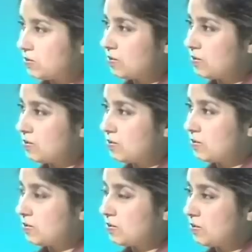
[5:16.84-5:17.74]
amp plugs,
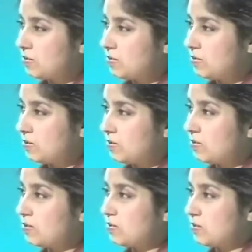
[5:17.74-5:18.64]
whereas mm.
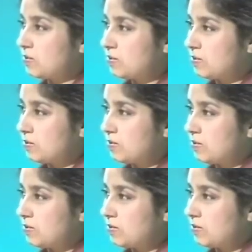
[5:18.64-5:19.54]
13 amp, of course, are
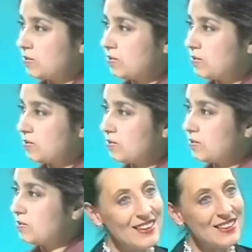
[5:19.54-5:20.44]
much more modern.
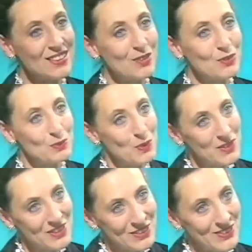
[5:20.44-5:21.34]
So it would be
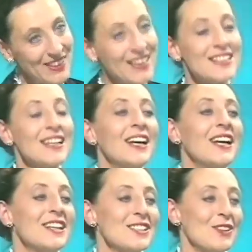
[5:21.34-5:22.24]
worth doing that.
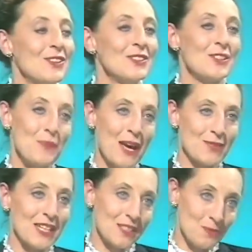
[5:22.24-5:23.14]
So, so
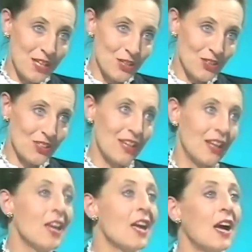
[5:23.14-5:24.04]
perhaps that's the major
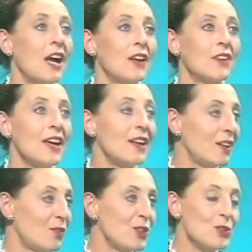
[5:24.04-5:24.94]
thing. And
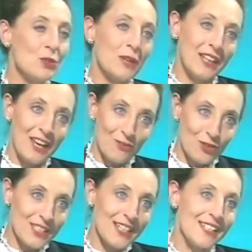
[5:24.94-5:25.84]
then if we talk about
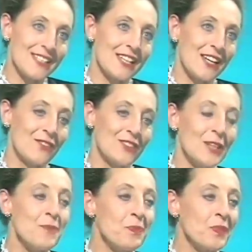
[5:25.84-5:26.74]
everyday
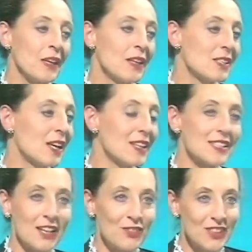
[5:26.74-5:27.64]
safety, mm. it's
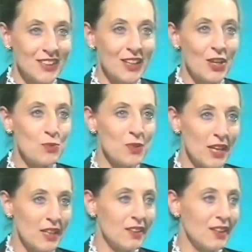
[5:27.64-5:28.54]
like safety in the home
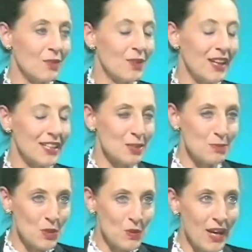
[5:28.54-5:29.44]
with anything. One has
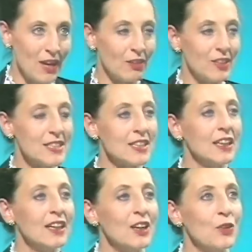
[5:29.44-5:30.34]
to be aware of it.
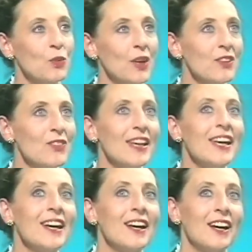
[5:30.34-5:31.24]
One of
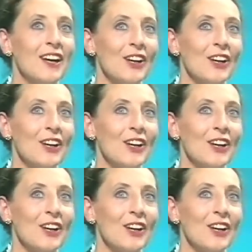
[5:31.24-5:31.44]
the